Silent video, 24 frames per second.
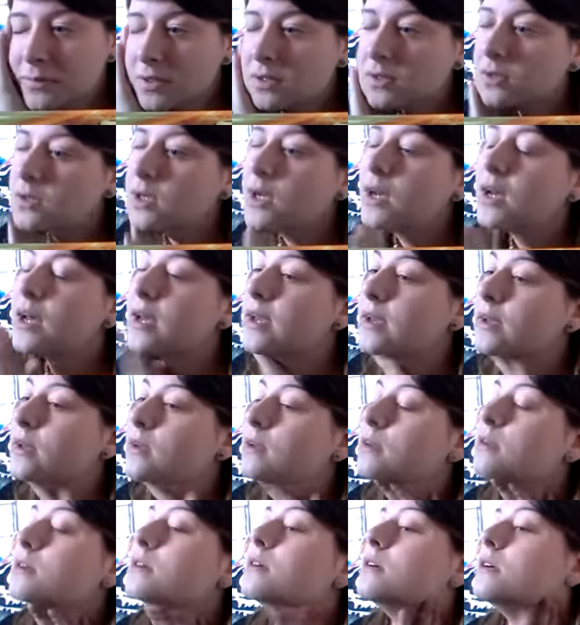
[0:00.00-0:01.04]
Okay,
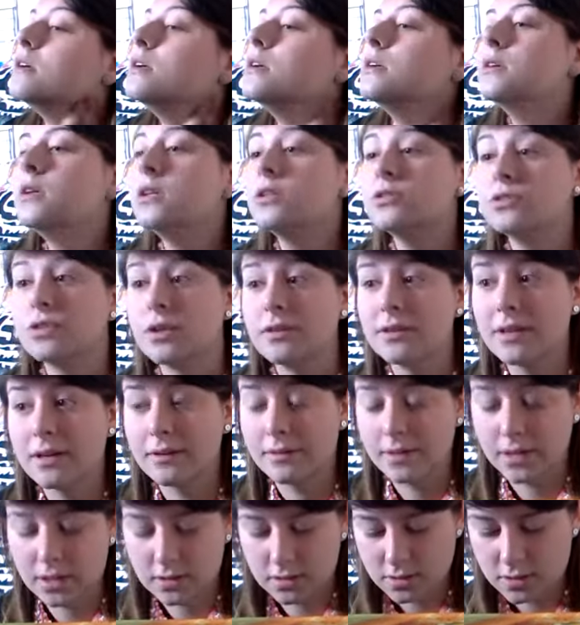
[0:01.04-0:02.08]
so now
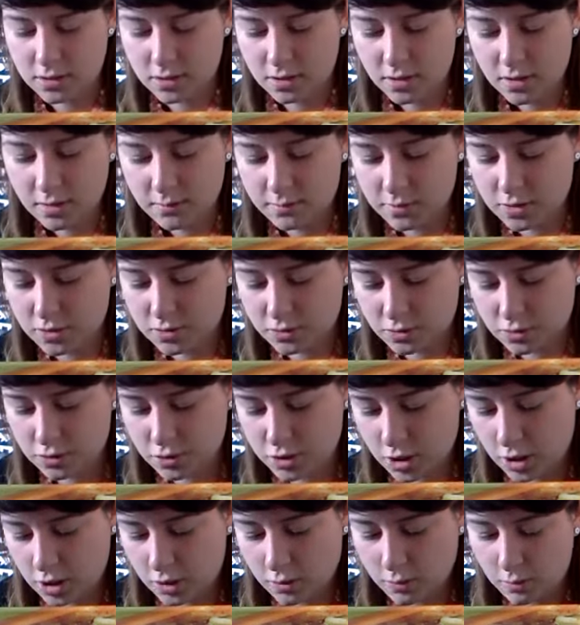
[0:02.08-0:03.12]
that's done, I'm just going to
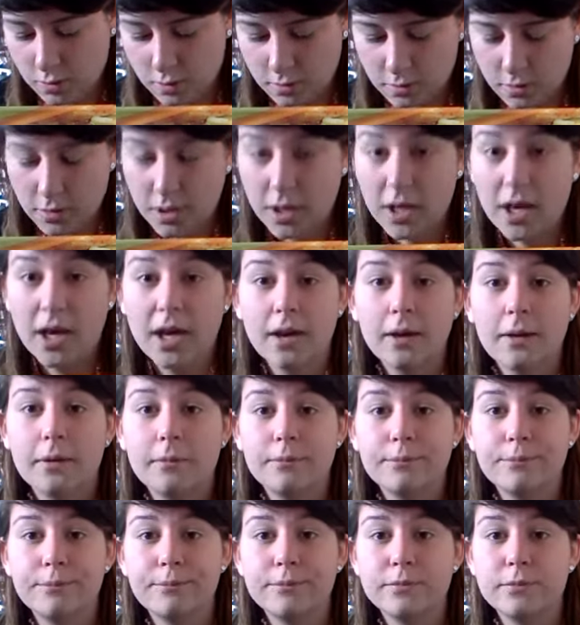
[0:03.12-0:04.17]
show you what the
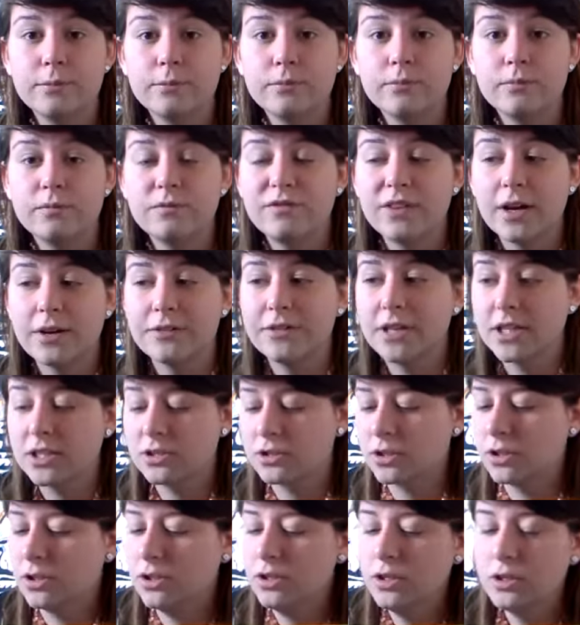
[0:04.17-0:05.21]

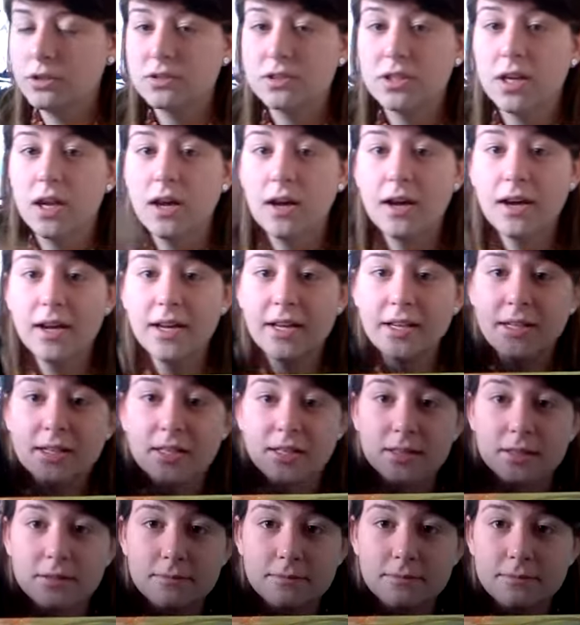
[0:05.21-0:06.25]
foundation looks
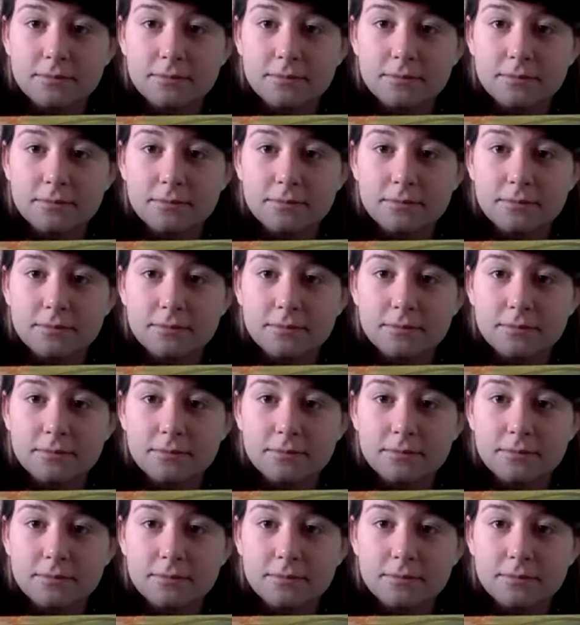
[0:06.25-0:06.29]
like.